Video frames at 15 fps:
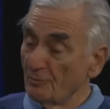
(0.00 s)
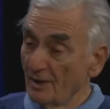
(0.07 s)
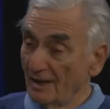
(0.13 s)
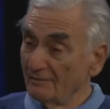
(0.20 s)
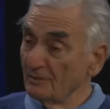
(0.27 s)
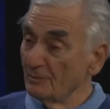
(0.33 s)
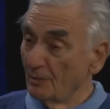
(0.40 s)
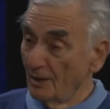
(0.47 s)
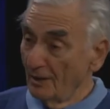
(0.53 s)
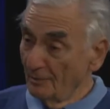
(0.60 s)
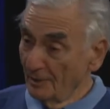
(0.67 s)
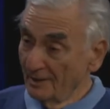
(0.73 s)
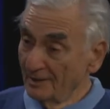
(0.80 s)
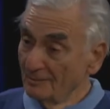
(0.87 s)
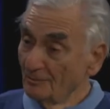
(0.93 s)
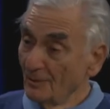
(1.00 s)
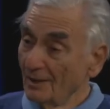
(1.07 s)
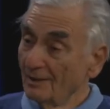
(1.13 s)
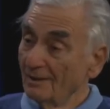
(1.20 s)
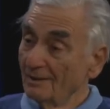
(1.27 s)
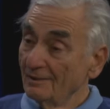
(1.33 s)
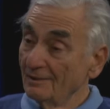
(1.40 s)
private property,
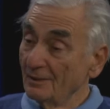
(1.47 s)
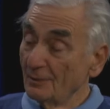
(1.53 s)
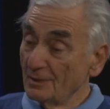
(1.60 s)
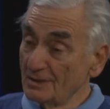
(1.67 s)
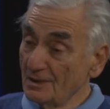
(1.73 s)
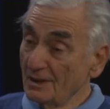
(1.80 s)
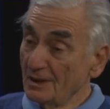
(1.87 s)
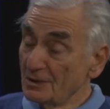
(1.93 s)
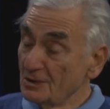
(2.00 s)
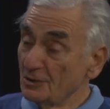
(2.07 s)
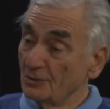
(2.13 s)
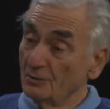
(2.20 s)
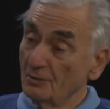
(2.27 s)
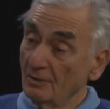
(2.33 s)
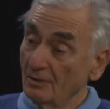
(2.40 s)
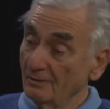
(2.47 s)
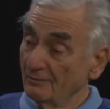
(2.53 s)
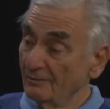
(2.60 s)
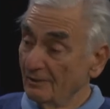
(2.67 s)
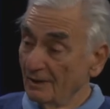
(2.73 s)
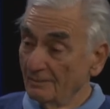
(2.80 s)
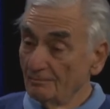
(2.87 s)
there is an issue
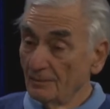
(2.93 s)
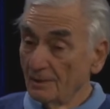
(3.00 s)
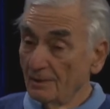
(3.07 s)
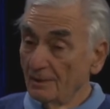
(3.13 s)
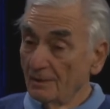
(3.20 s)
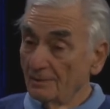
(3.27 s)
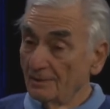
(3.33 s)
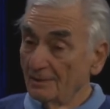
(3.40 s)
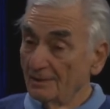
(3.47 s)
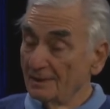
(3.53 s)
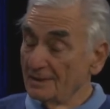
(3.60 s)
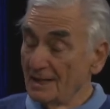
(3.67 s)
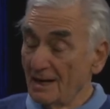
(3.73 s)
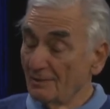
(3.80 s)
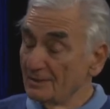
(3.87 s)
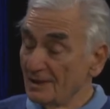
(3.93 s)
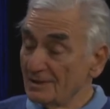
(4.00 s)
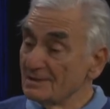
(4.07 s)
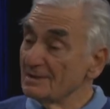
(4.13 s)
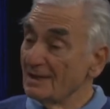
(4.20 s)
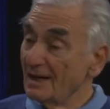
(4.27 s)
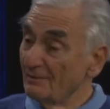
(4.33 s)
of the town
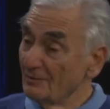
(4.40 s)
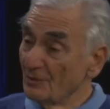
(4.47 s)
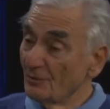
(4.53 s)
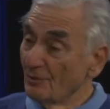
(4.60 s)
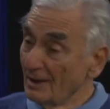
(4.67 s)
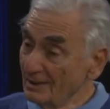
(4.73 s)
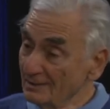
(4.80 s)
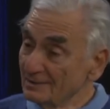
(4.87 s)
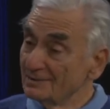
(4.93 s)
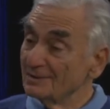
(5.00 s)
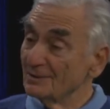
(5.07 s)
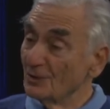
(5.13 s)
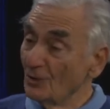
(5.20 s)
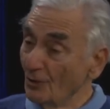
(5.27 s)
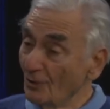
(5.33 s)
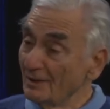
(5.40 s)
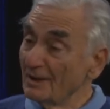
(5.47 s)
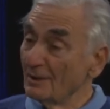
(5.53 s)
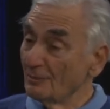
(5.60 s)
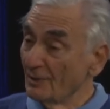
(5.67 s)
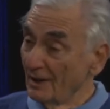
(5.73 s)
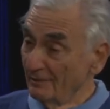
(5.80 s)
doesn't have the right to go on
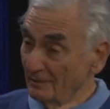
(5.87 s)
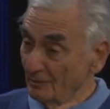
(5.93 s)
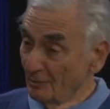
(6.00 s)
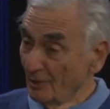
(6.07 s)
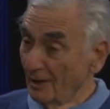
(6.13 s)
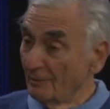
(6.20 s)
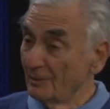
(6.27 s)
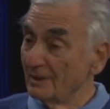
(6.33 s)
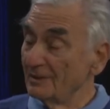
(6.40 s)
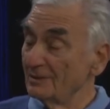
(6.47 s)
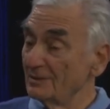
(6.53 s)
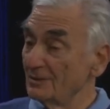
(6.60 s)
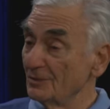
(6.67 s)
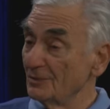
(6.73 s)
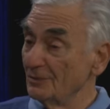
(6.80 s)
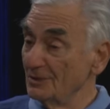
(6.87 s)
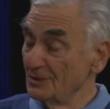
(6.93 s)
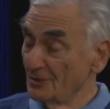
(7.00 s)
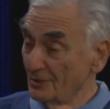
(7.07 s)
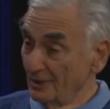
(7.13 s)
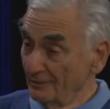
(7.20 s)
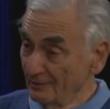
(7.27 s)
that private property to
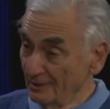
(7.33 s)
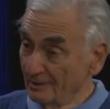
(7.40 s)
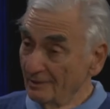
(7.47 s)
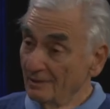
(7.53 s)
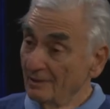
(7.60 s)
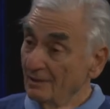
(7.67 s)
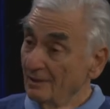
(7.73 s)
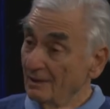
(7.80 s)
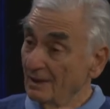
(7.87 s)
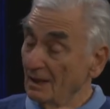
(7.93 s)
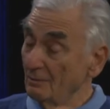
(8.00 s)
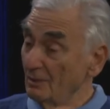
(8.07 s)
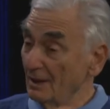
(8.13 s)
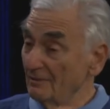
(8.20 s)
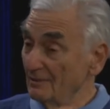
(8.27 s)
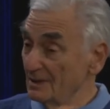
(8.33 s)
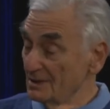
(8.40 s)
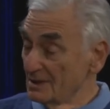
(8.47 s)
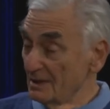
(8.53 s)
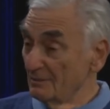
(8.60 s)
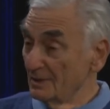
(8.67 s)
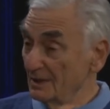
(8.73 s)
retrieve it. And I believe that
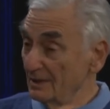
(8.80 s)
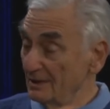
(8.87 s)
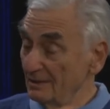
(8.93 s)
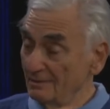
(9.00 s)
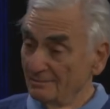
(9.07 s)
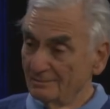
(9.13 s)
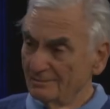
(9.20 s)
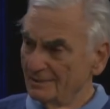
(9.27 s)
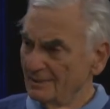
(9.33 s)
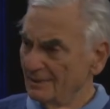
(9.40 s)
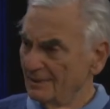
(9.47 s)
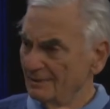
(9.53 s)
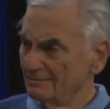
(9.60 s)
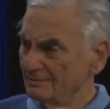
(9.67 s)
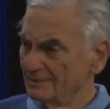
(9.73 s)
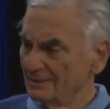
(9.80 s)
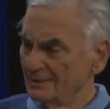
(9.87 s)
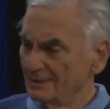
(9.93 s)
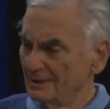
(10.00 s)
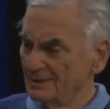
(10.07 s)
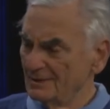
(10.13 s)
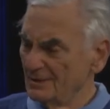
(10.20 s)
some of the,
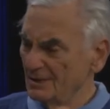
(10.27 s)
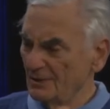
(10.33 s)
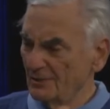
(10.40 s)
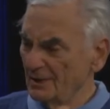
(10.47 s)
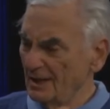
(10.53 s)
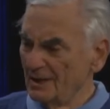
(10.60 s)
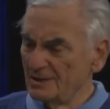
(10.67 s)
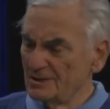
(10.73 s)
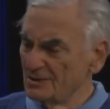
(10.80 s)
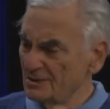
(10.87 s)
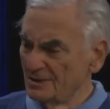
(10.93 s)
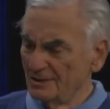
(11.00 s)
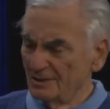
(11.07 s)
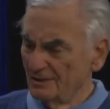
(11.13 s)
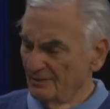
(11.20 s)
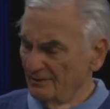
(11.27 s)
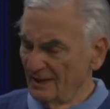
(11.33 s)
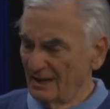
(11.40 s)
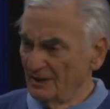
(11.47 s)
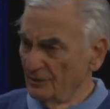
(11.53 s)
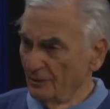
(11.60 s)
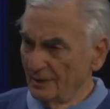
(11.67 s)
isn't there an agency that
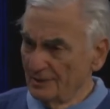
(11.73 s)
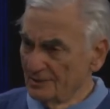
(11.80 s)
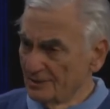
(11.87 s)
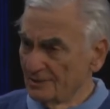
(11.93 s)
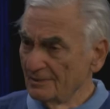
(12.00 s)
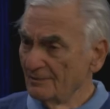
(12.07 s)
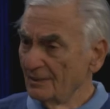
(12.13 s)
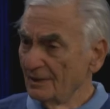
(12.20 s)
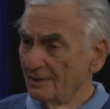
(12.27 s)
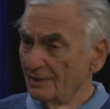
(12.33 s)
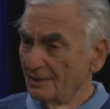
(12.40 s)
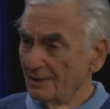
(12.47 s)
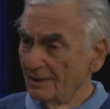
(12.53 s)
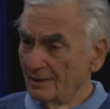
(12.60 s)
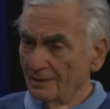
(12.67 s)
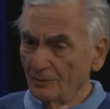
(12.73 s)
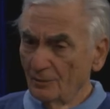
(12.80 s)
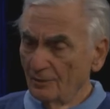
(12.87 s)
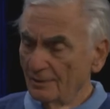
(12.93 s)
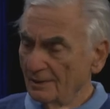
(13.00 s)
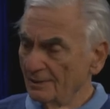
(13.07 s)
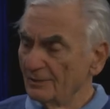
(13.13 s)
evaluates,
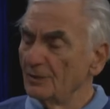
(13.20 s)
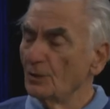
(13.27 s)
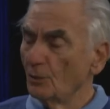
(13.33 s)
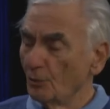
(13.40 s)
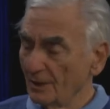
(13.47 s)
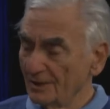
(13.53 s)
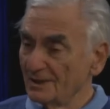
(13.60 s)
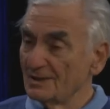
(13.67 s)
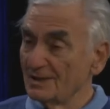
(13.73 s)
you know, what the